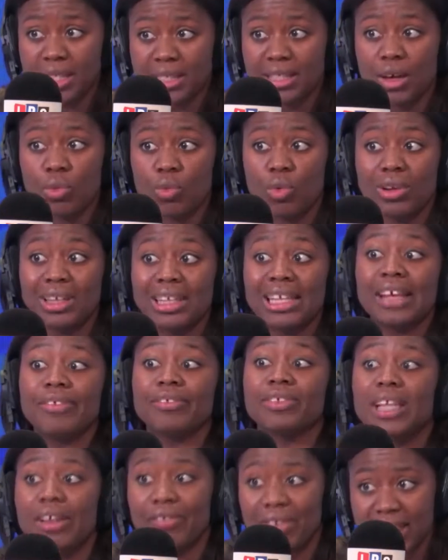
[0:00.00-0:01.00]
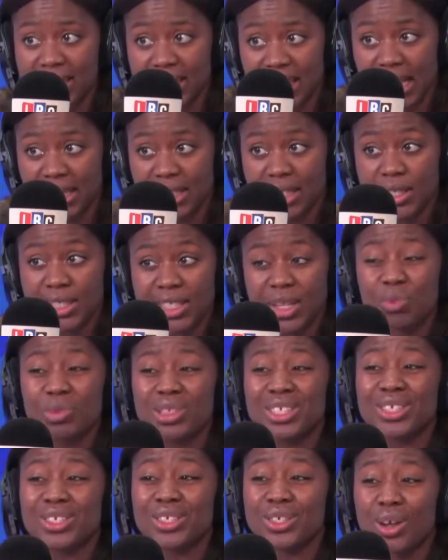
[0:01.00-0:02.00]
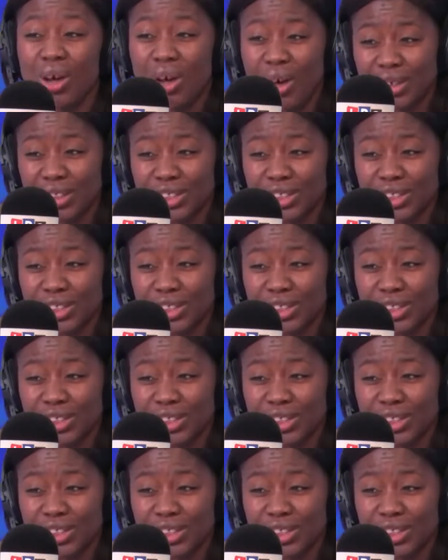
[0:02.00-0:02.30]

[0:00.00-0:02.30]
that will lift living standards, that will start